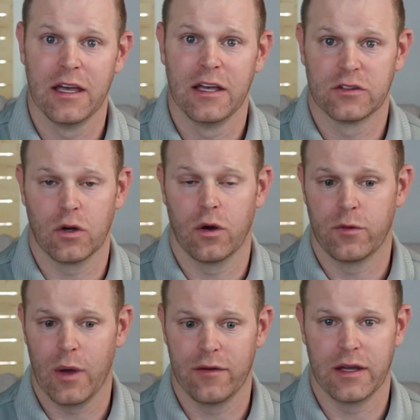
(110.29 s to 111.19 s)
So if you
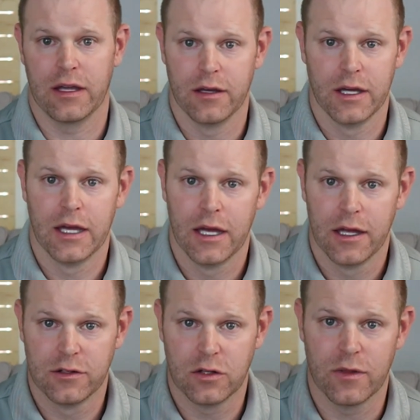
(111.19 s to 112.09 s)
have a
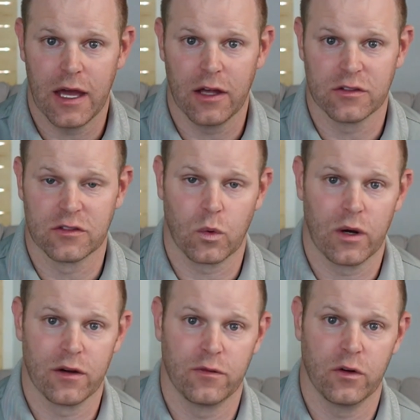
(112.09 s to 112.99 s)
2,000 square
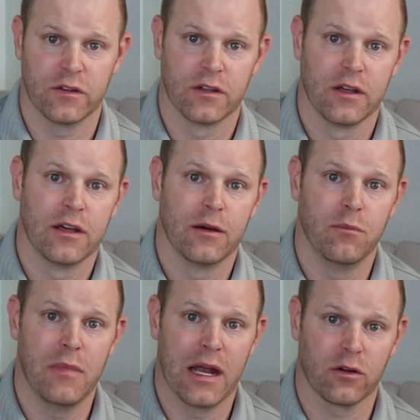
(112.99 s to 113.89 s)
foot
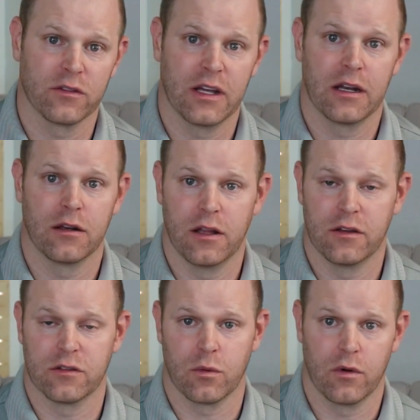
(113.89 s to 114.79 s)
medical tenant, it's
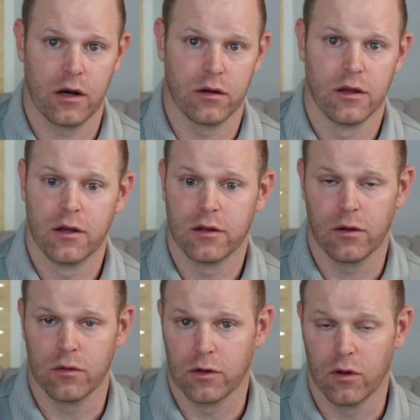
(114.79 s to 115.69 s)
somewhere around a
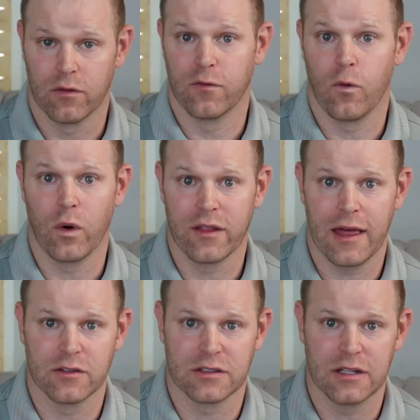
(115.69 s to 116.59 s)
little over
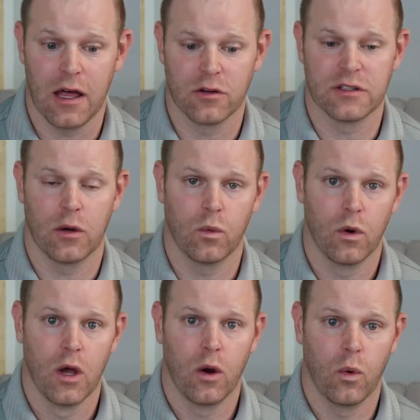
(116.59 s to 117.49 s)
$40,000 that
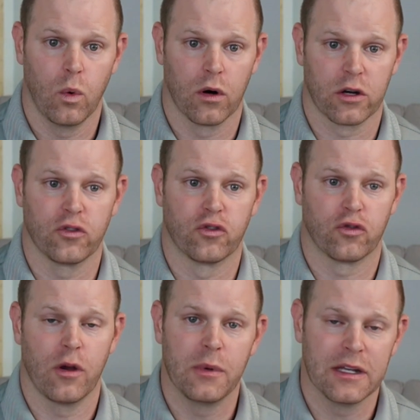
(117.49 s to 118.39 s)
we're
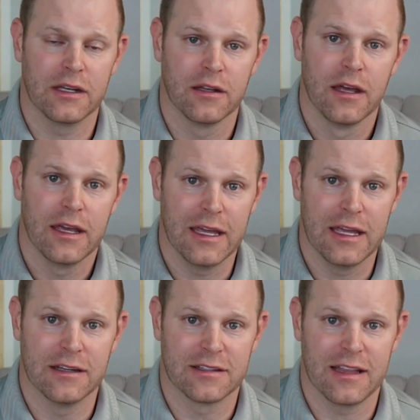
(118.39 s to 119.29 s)
contributing
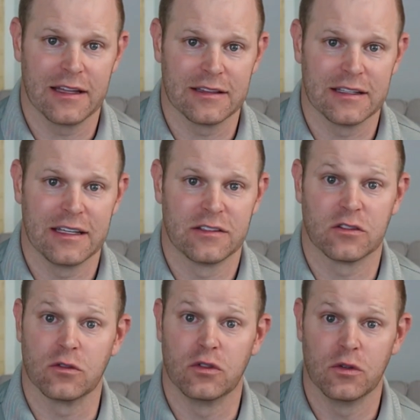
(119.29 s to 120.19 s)
into that lease
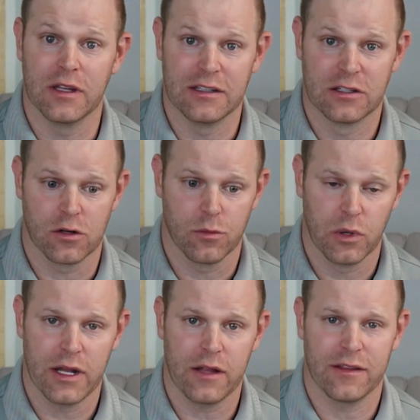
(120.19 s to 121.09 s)
to do the interior build
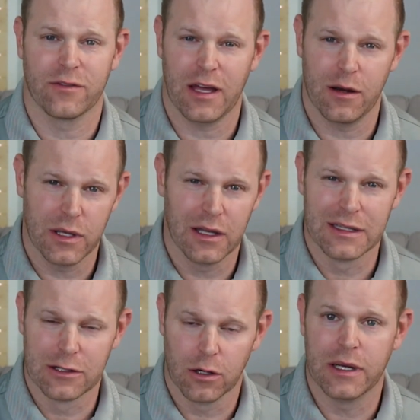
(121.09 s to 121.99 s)
out. They've got to be a
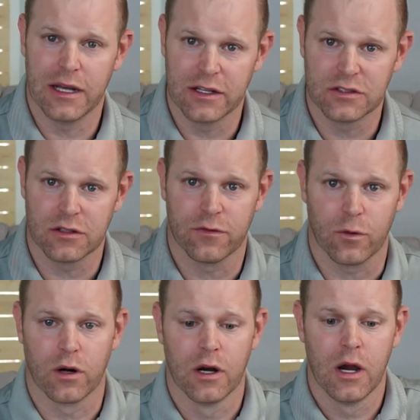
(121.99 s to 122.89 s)
little bit nicer
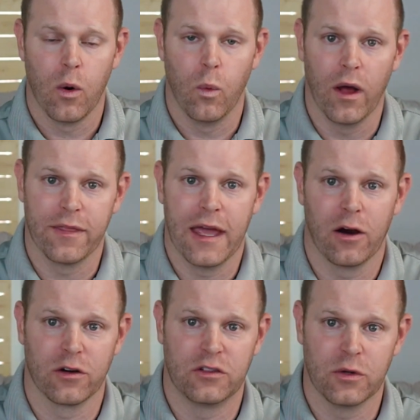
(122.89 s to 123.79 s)
for what they
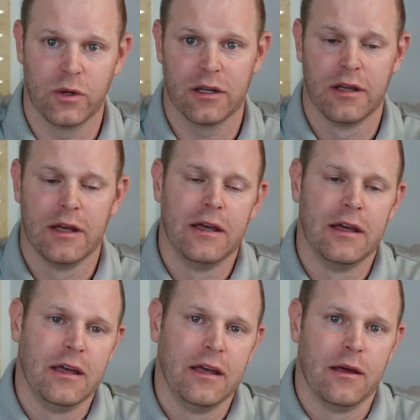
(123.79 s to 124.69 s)
are doing.
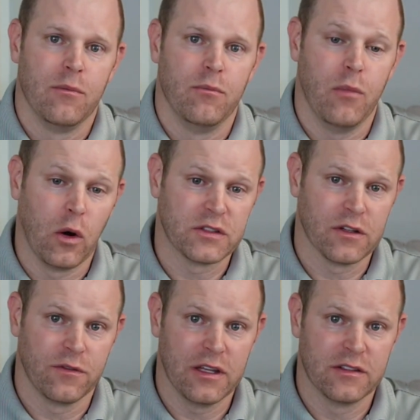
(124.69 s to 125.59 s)
Most of
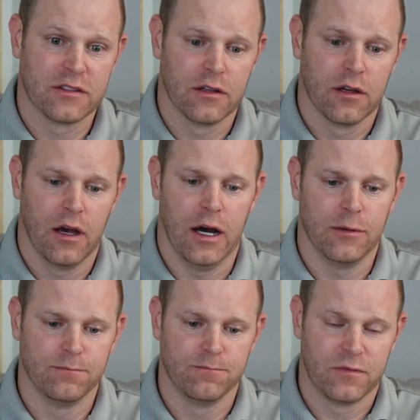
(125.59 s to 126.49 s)
these
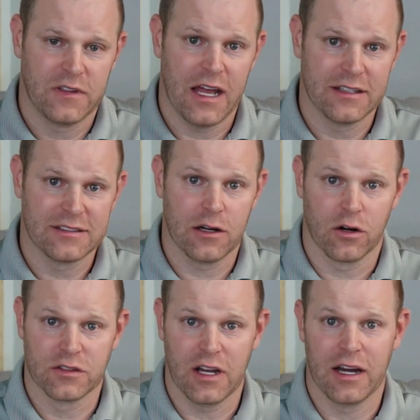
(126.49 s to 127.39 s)
tenants then are
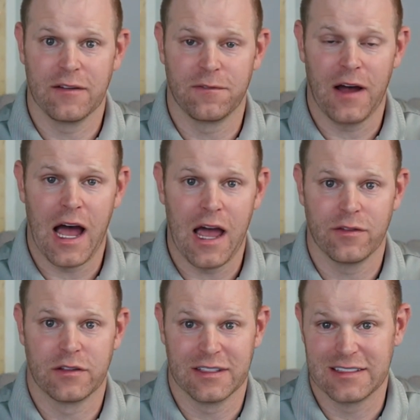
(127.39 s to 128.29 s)
signing 5
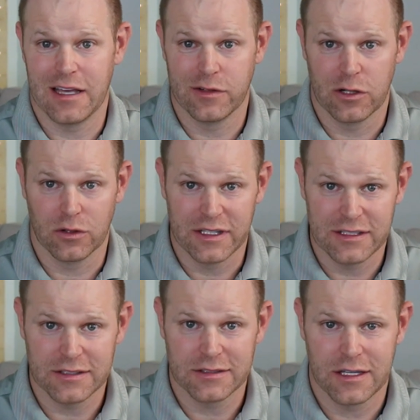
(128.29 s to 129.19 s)
to 7 year
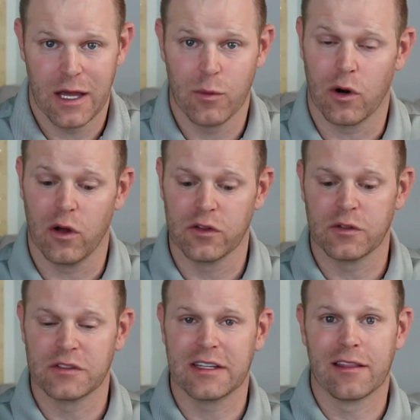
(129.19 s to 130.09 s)
leases, and we're also
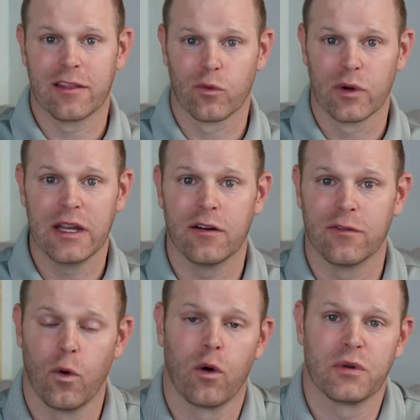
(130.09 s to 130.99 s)
seeing 3 to
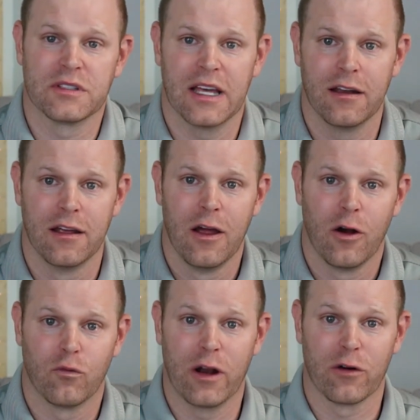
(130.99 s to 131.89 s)
4%
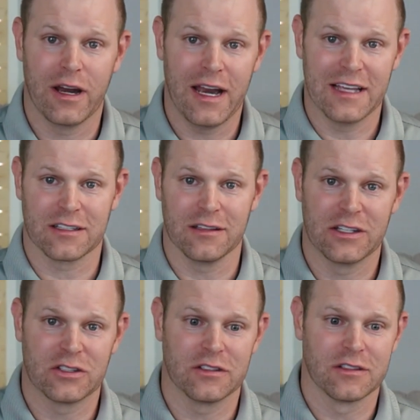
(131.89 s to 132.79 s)
rental rate
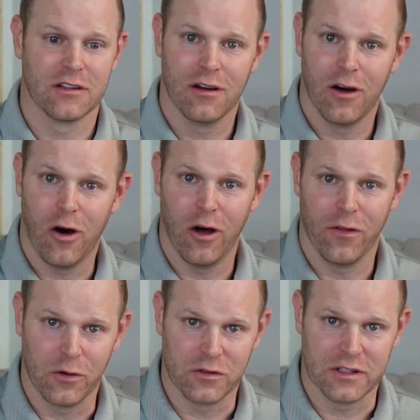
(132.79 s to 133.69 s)
escalations on
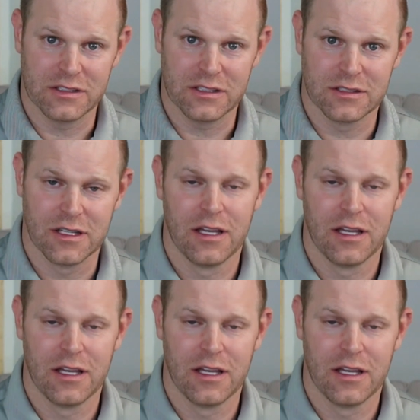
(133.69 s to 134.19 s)
those leases.